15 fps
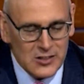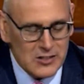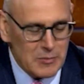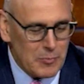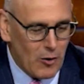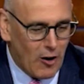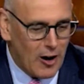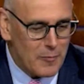
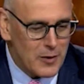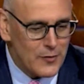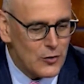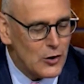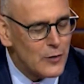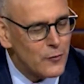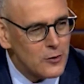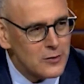department of
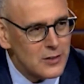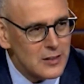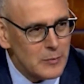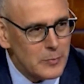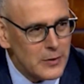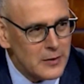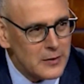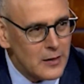University
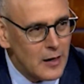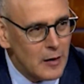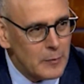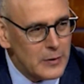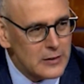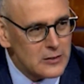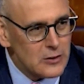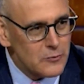of
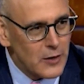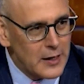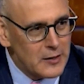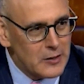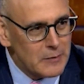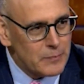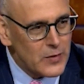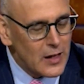
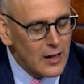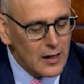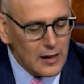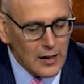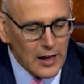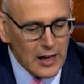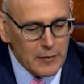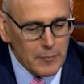Pennsylvania,
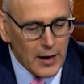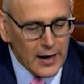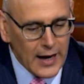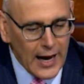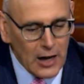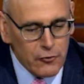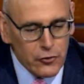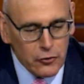led by
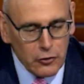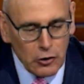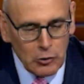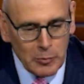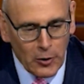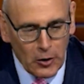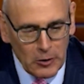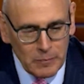Andrew
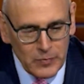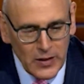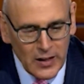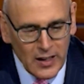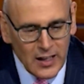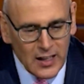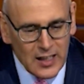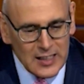Newberg,
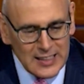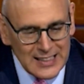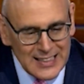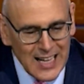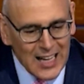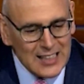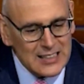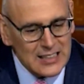
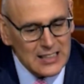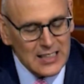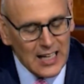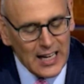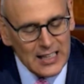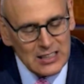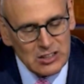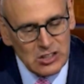
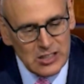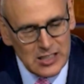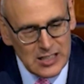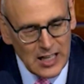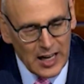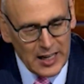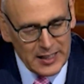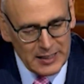conducted a
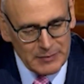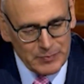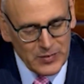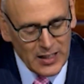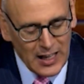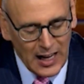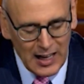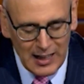study.
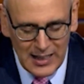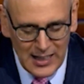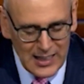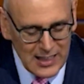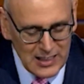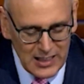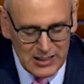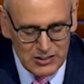
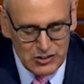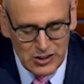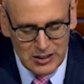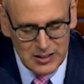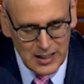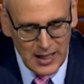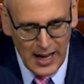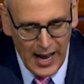It's
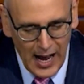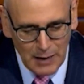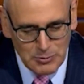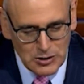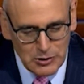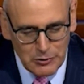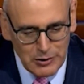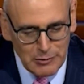just
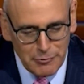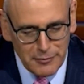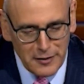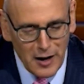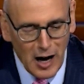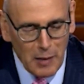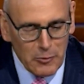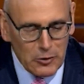absolutely
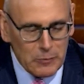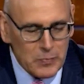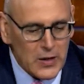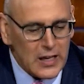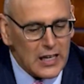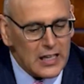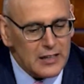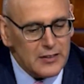phenomenal
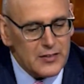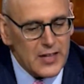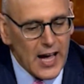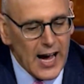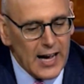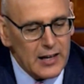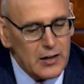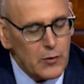
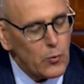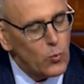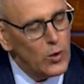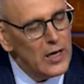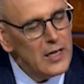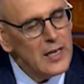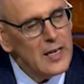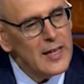that
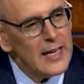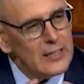when they